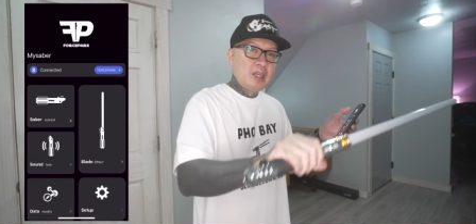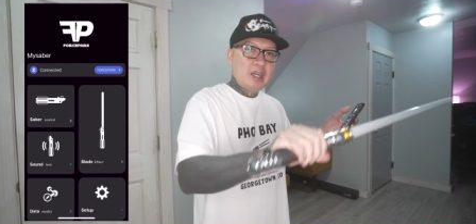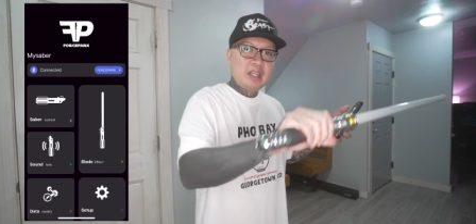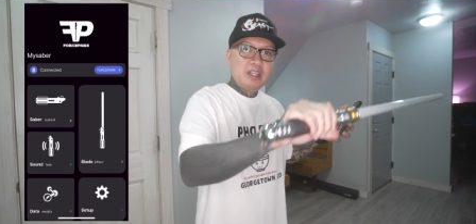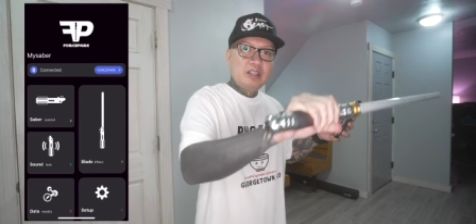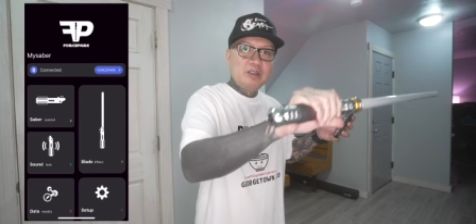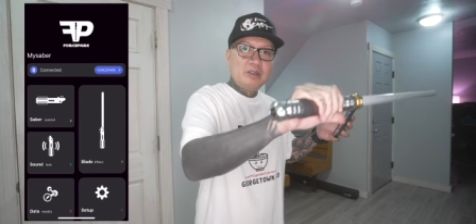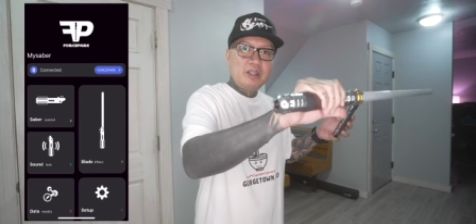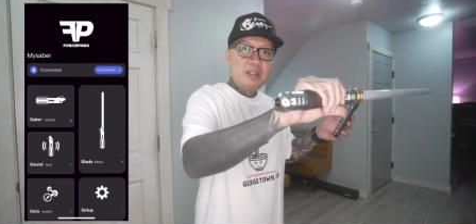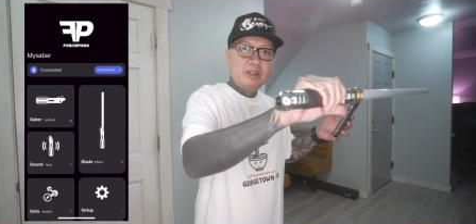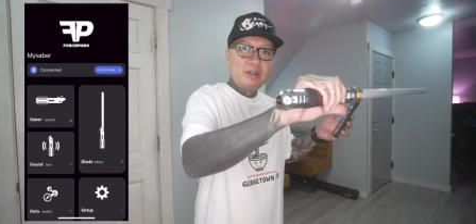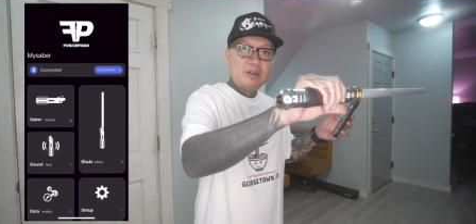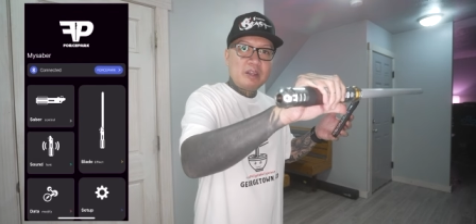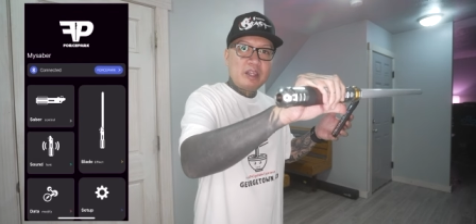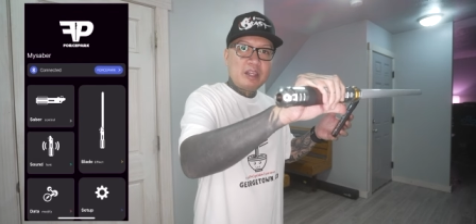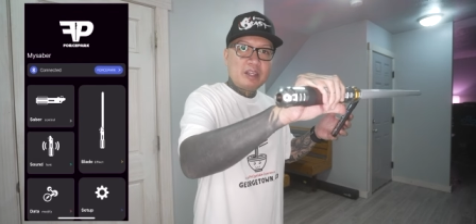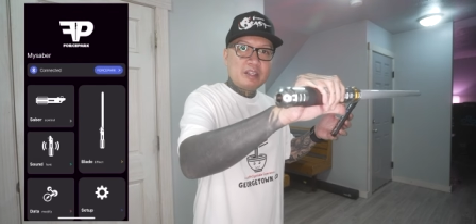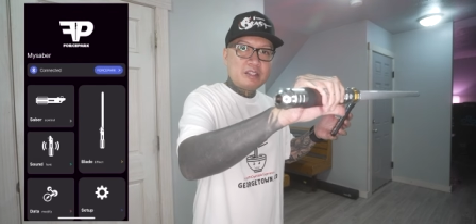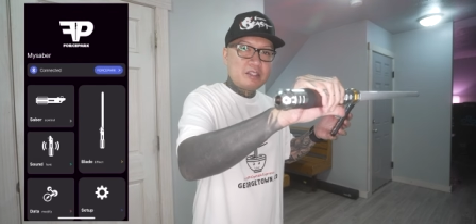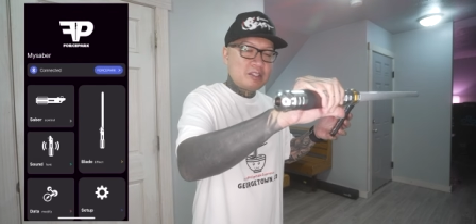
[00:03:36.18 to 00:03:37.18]
And you hear
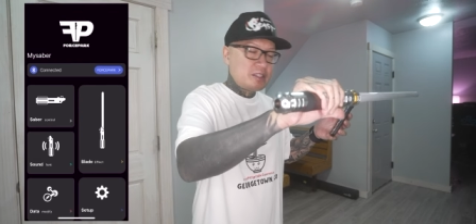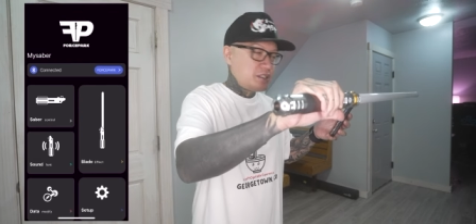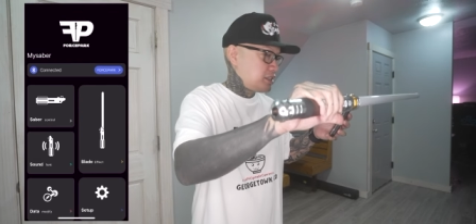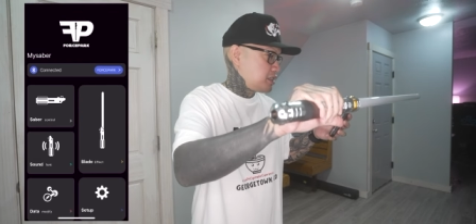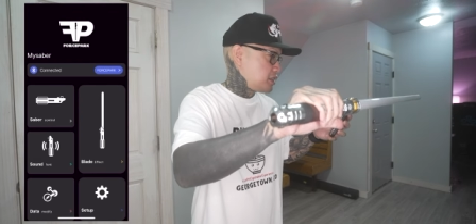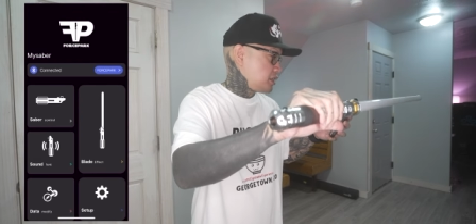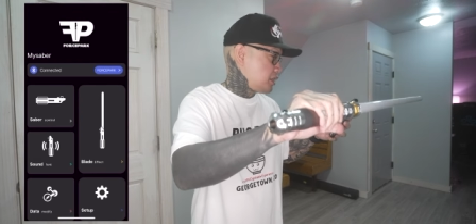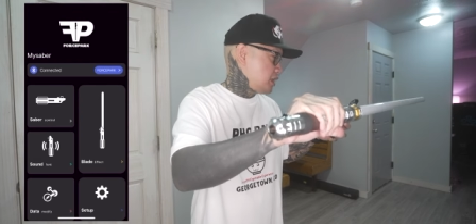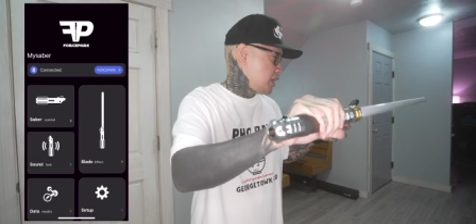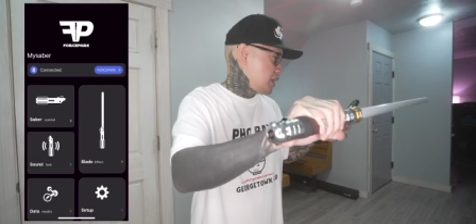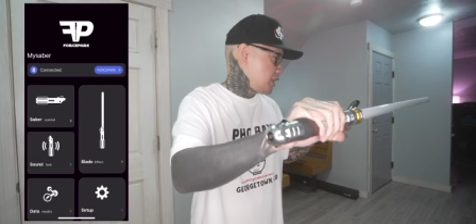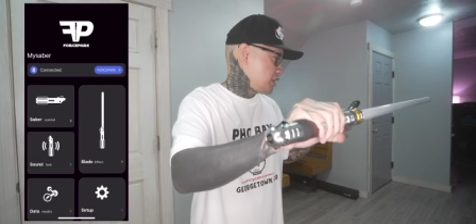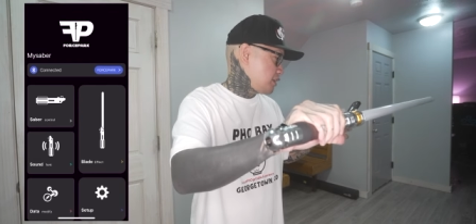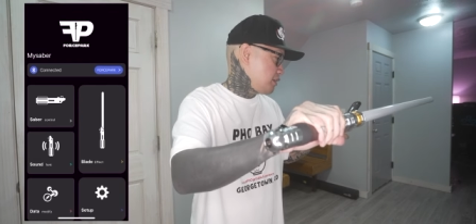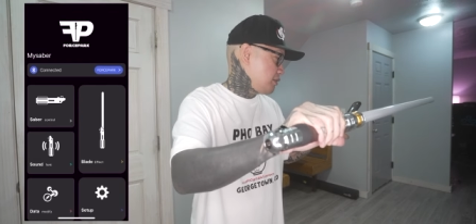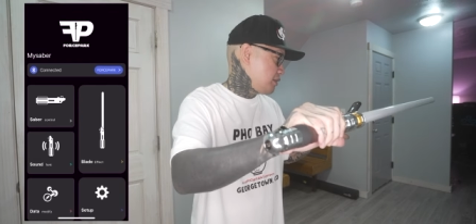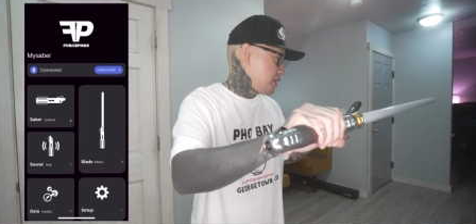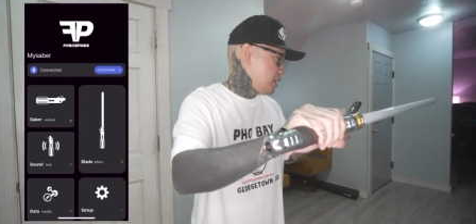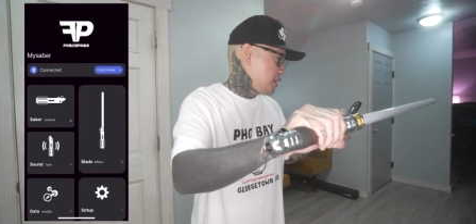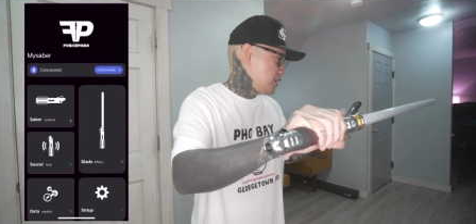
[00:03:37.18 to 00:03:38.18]
that it says it's
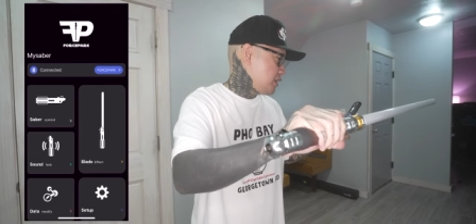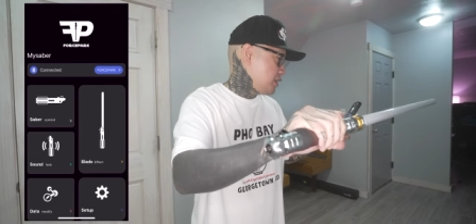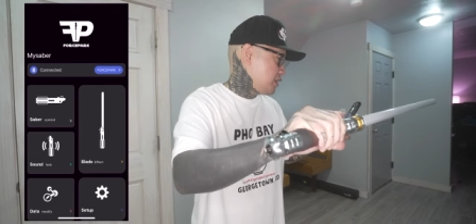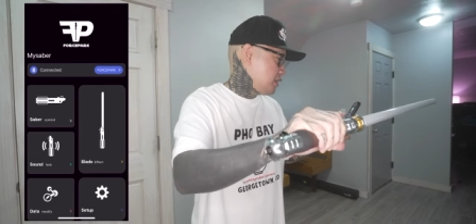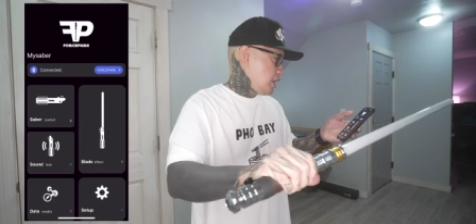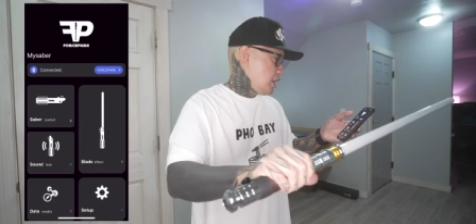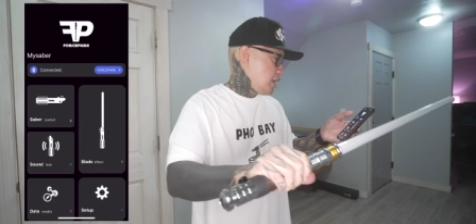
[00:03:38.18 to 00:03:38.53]
connected, right?